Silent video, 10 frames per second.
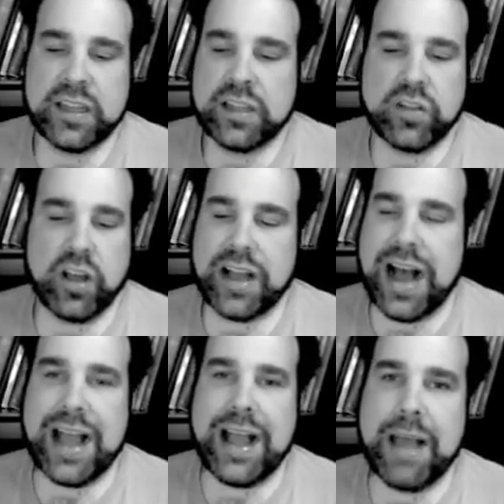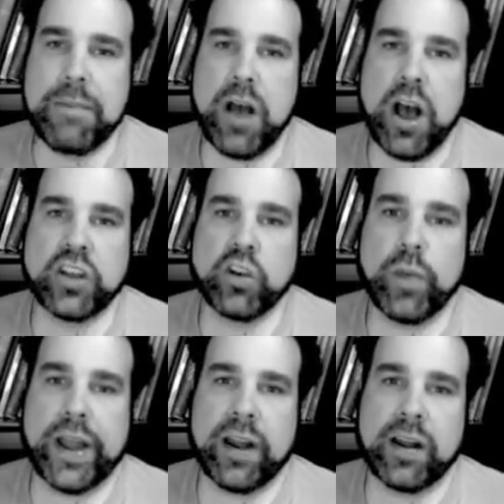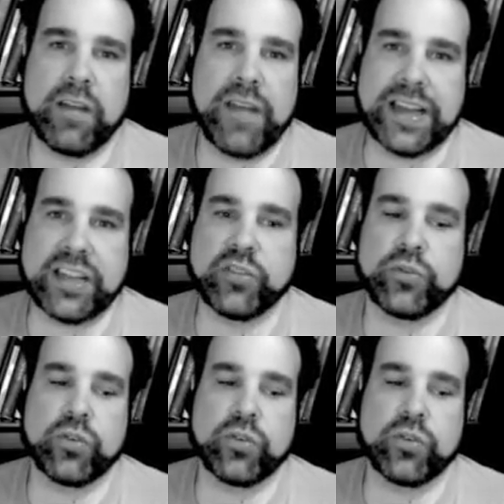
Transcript: look, I, I'm unaware of any